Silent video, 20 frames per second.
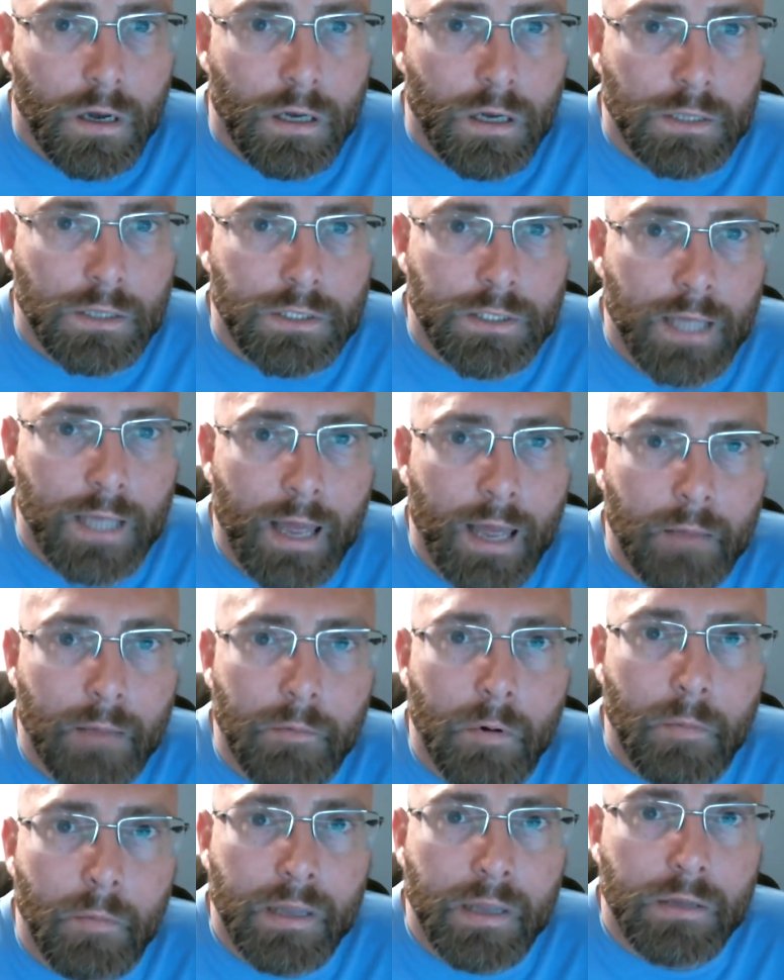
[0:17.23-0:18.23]
Today, I'm
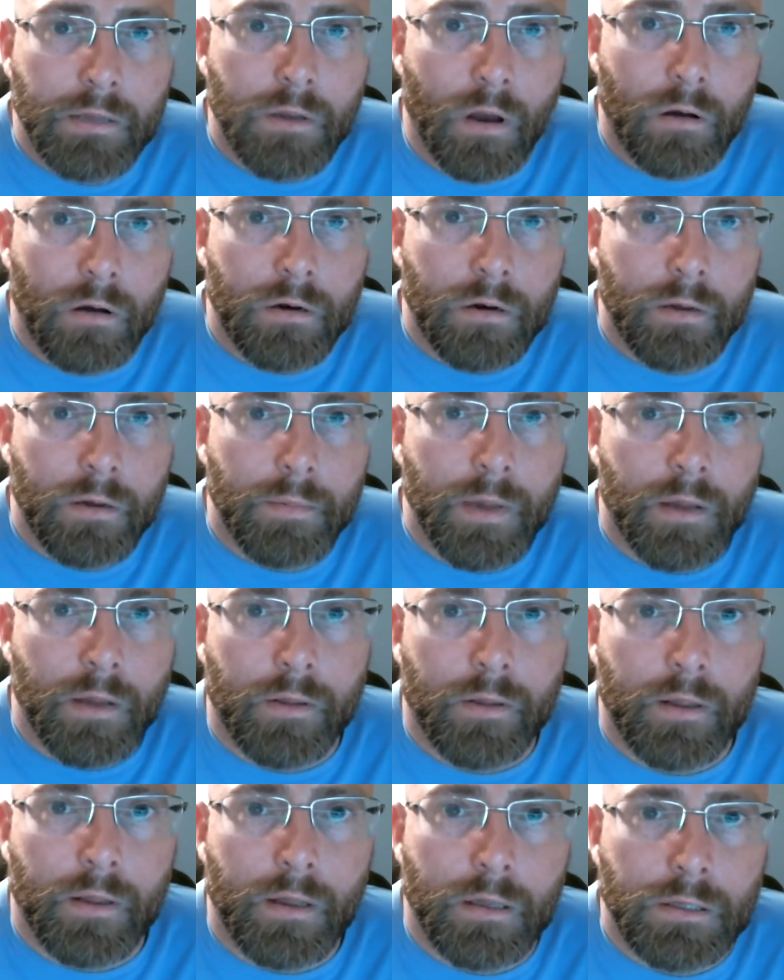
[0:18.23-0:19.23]
going to be talking about
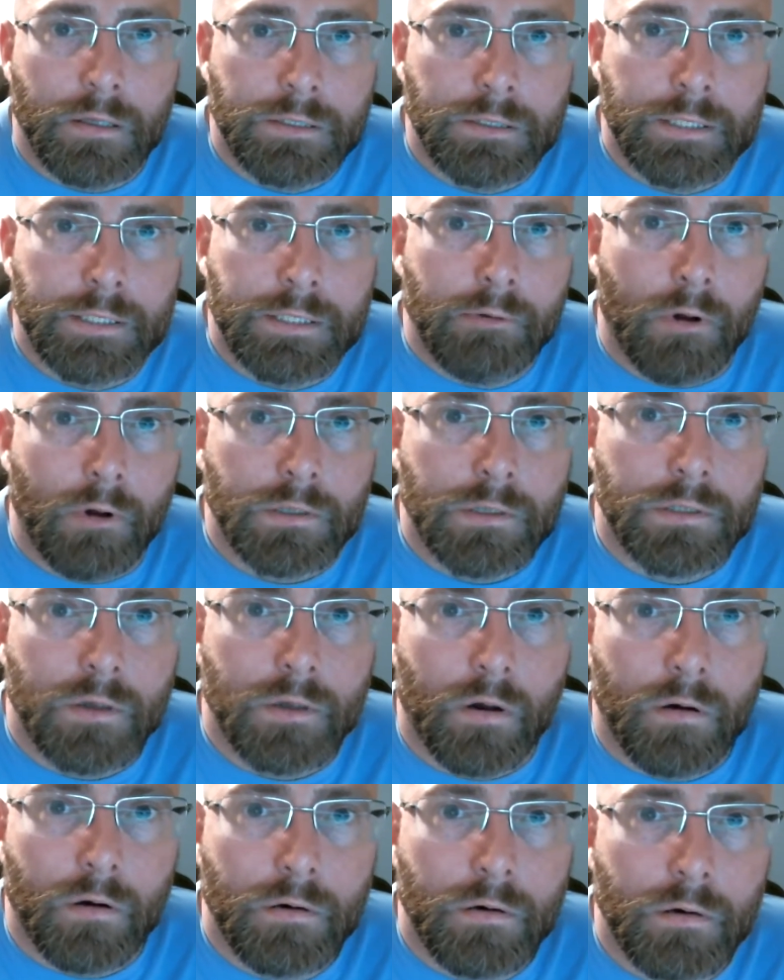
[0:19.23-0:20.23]
the Xerox
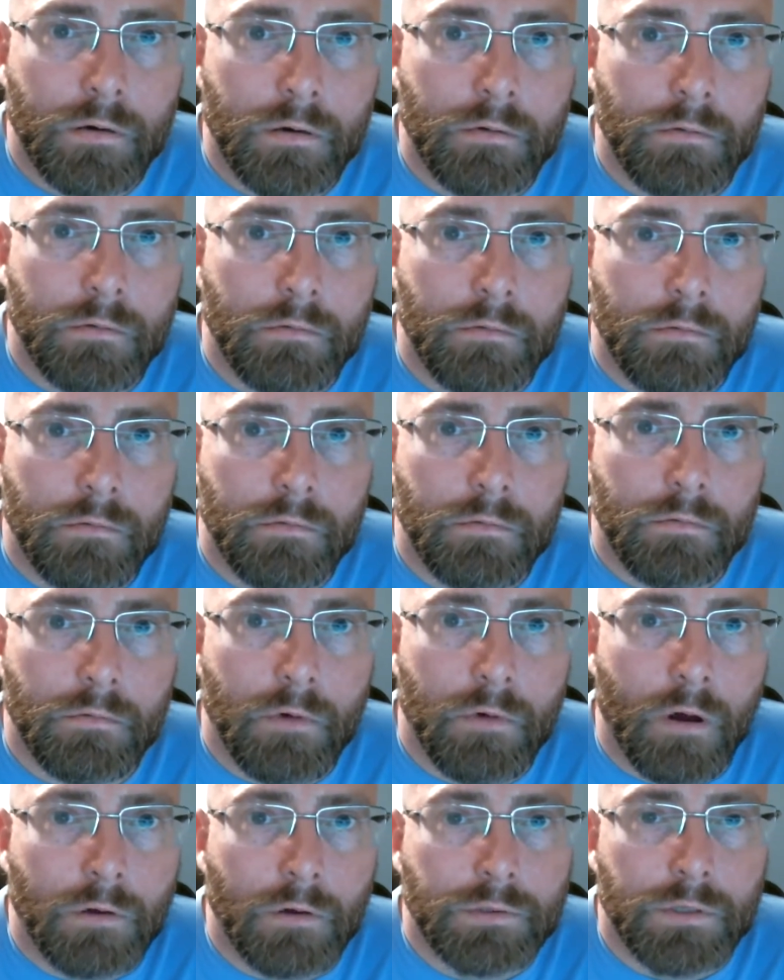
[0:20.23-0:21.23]
Star,
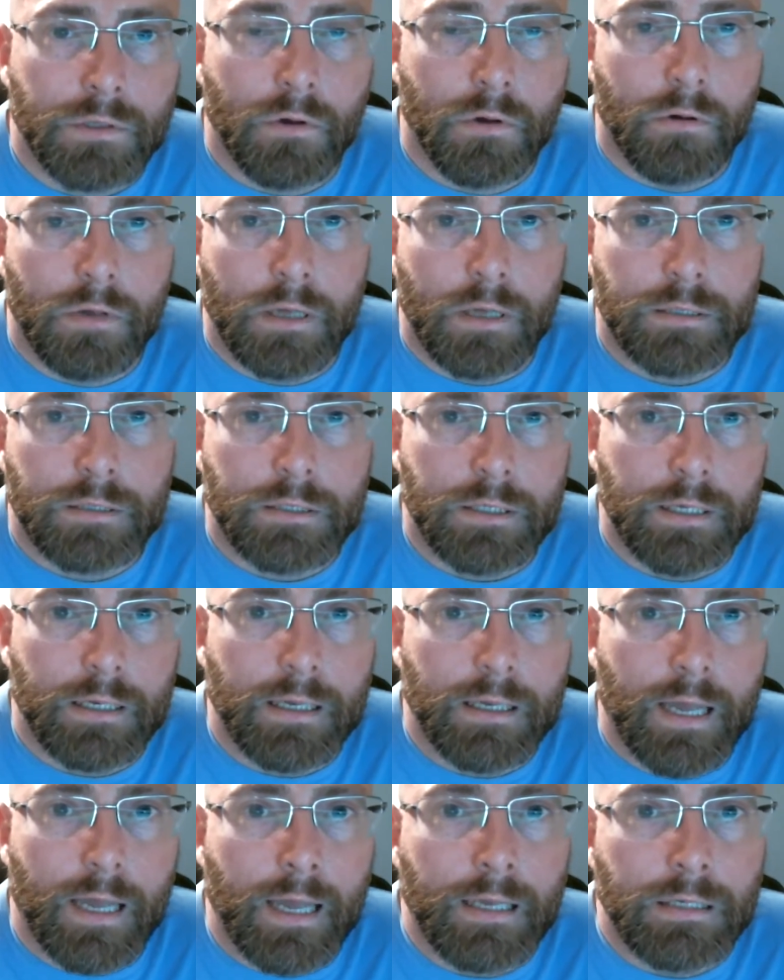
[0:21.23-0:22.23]
also known as
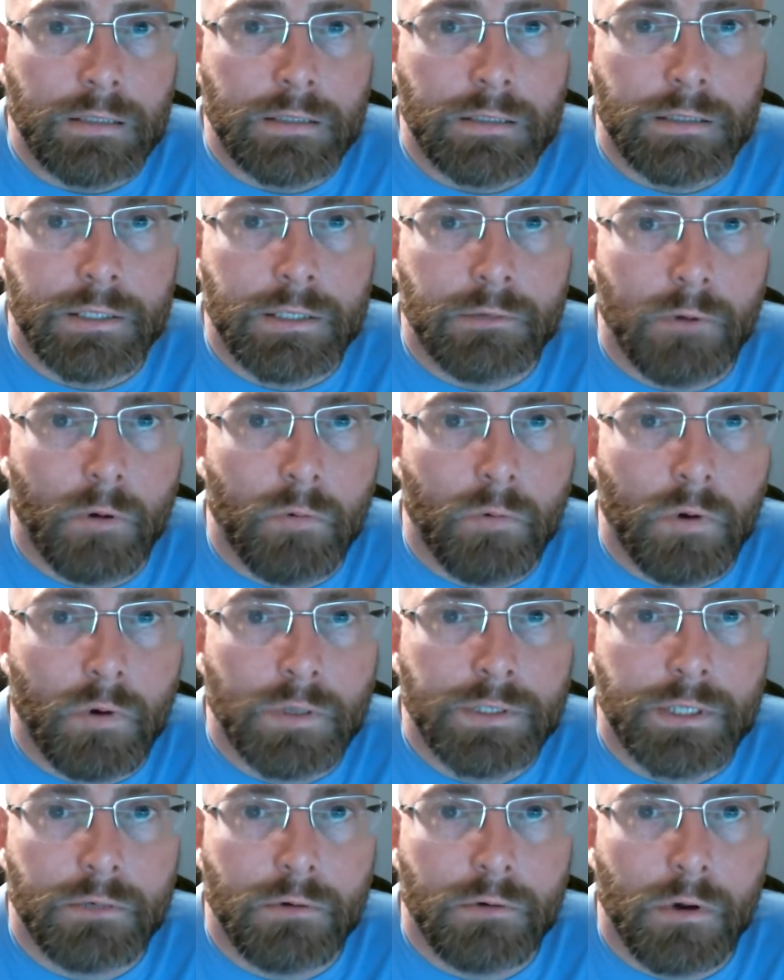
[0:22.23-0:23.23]
the
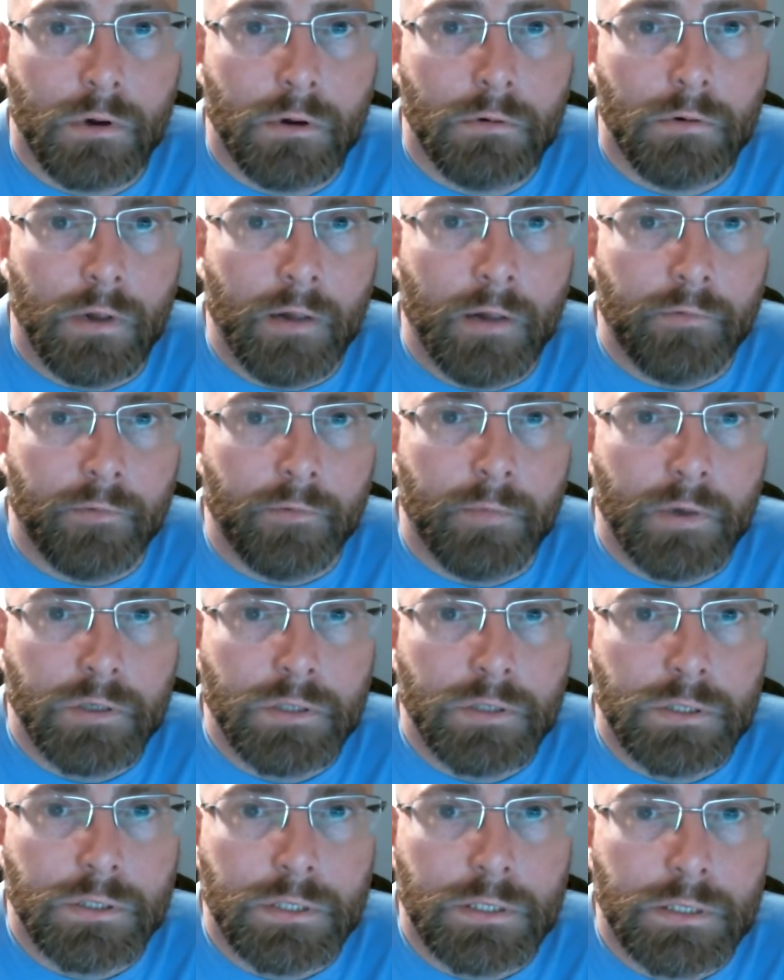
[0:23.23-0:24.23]
8010
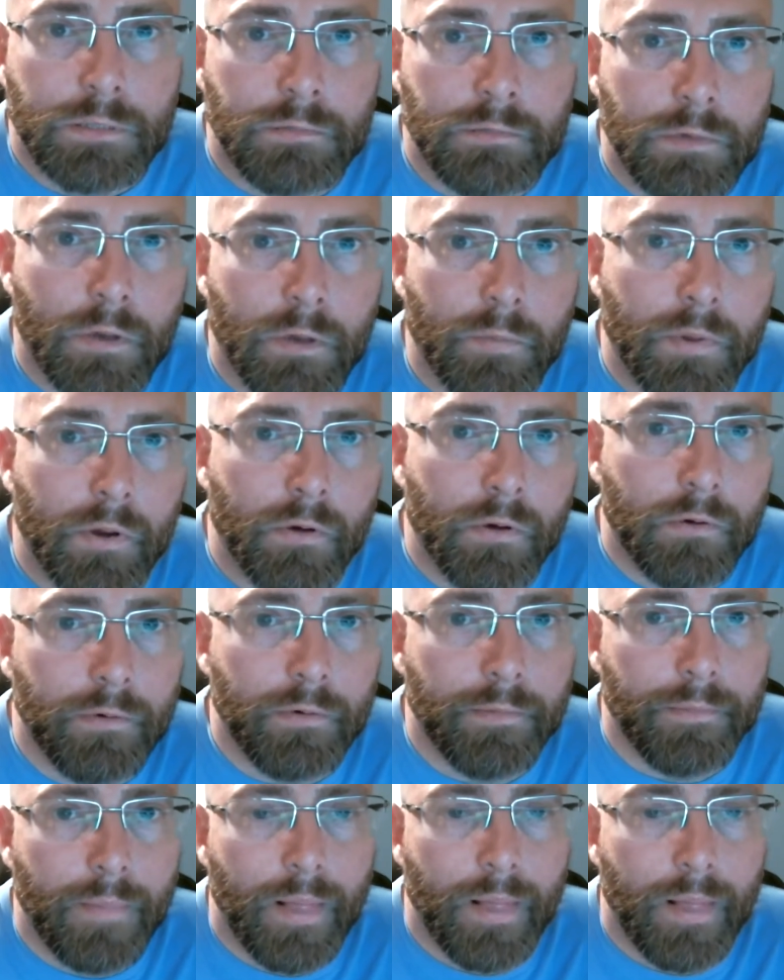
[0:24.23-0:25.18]
Information System Computer.